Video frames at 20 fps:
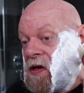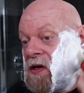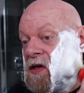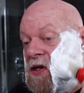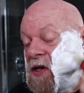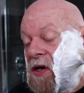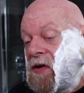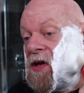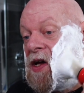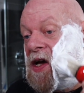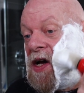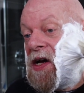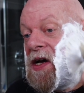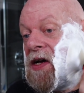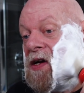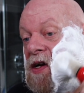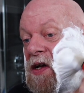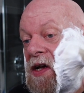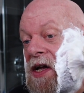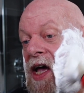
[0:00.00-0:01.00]
So
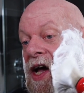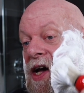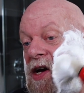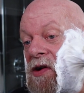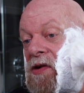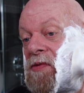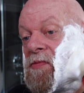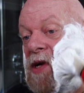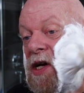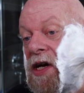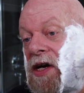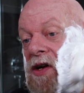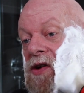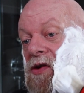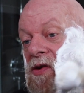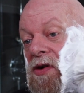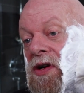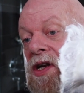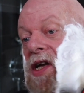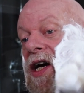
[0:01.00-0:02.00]
yeah, cannot be
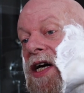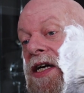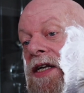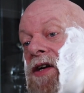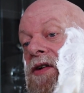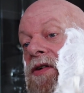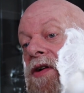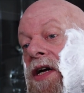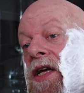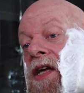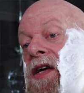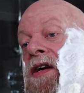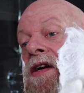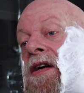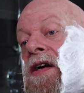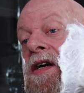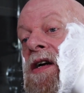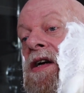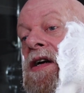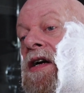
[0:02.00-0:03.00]
ignored category.
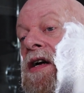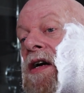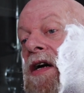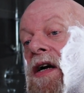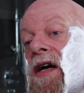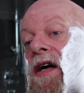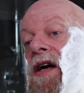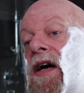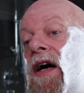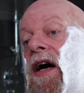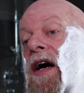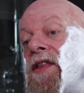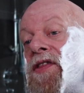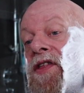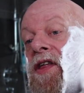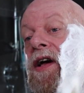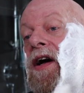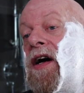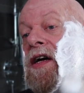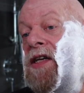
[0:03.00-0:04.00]

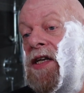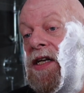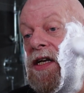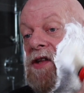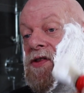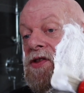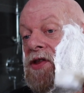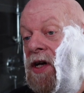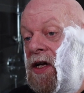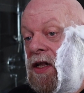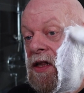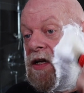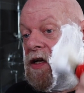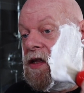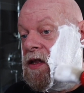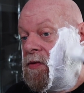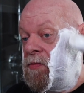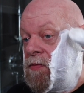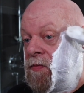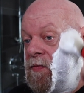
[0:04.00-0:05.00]
I still think
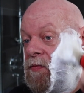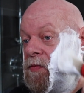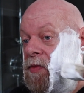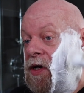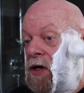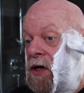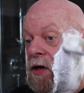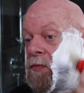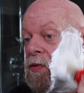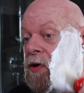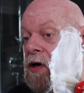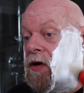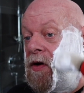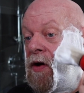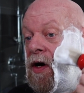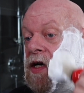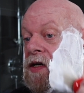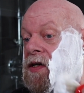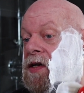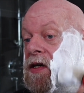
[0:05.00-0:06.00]
that the Mirka
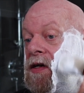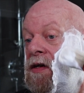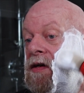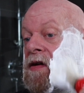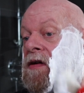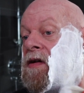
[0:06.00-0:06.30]
Progress